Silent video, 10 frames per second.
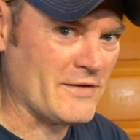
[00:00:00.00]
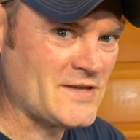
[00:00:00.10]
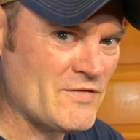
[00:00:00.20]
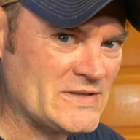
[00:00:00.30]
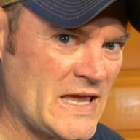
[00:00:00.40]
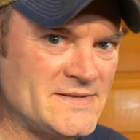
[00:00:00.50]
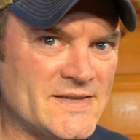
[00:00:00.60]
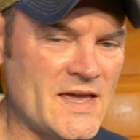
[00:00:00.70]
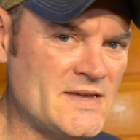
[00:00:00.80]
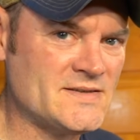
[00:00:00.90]
let's have a taste
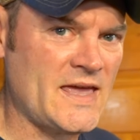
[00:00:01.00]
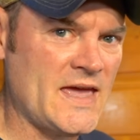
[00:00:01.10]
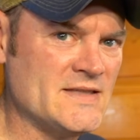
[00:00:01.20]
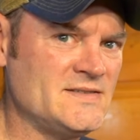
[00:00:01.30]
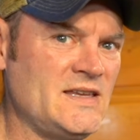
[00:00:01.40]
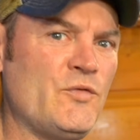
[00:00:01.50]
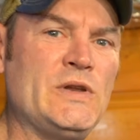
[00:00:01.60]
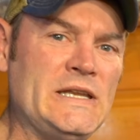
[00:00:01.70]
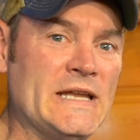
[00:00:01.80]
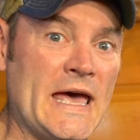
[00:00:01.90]
test and see if we
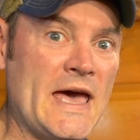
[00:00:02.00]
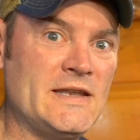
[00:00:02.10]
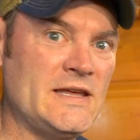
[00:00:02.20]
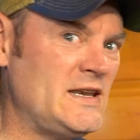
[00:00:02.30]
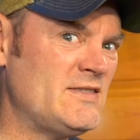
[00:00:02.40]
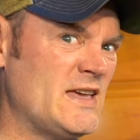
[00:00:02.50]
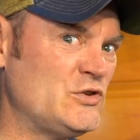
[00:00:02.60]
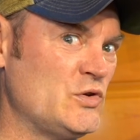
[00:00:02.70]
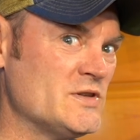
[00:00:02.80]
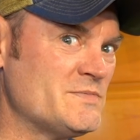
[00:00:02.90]
need to add anything
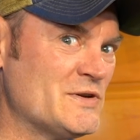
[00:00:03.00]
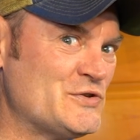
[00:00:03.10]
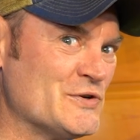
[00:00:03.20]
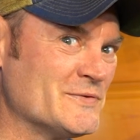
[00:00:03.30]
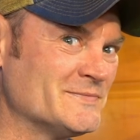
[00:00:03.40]
to this mixture.